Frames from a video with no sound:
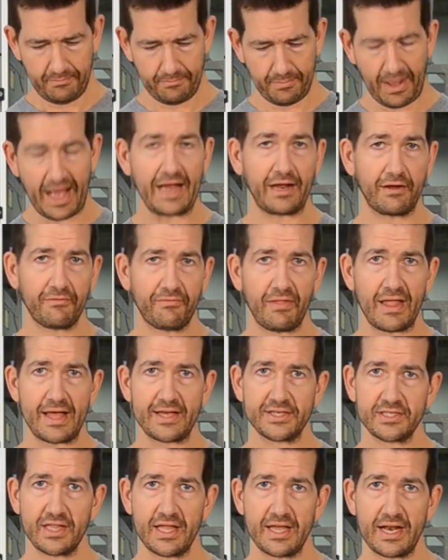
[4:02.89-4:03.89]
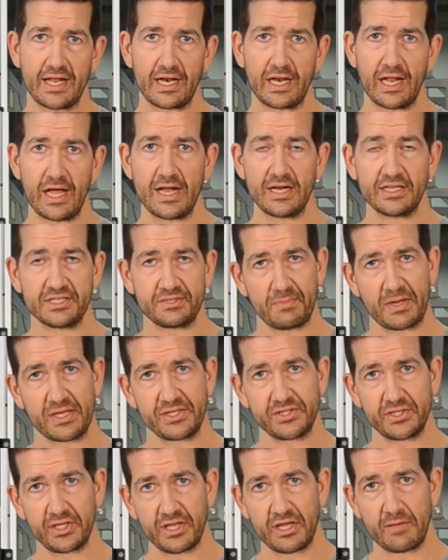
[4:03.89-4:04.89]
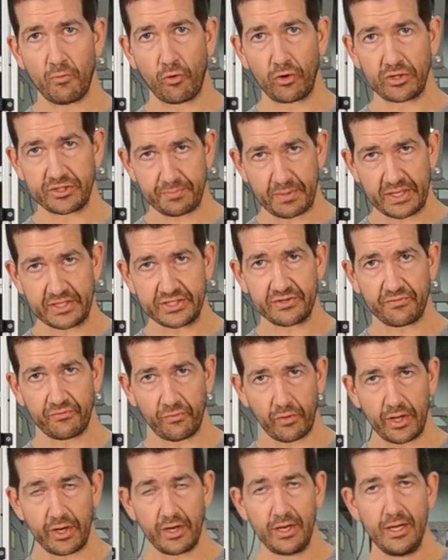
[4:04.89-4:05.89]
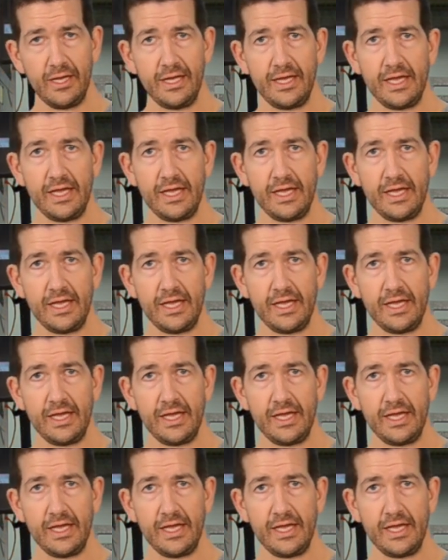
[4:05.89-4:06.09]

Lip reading: buying a flashlight online, especially a more expensive one,